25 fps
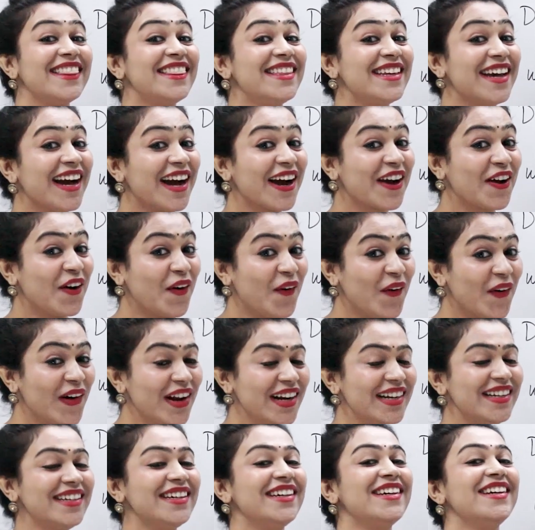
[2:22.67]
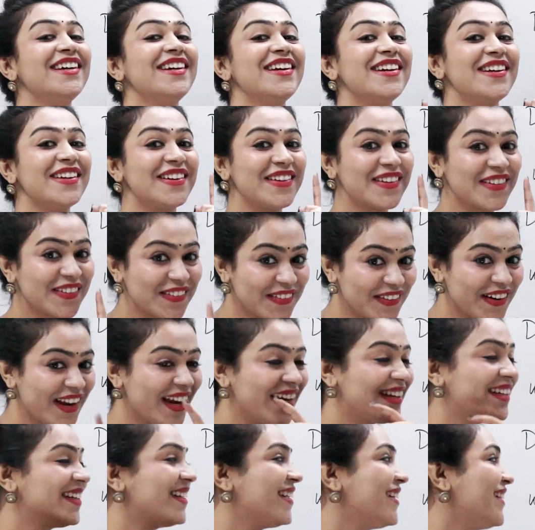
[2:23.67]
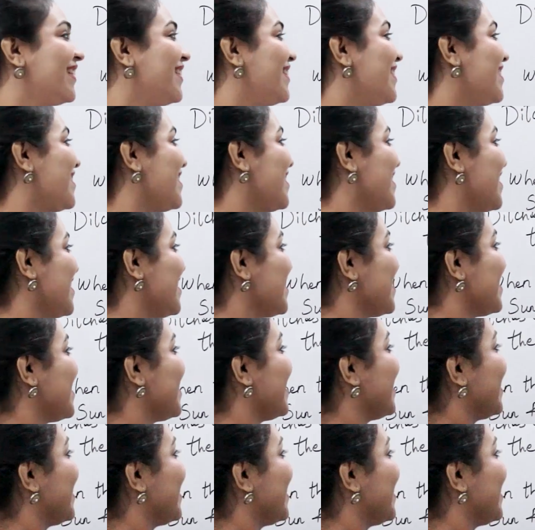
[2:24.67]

They are called craters.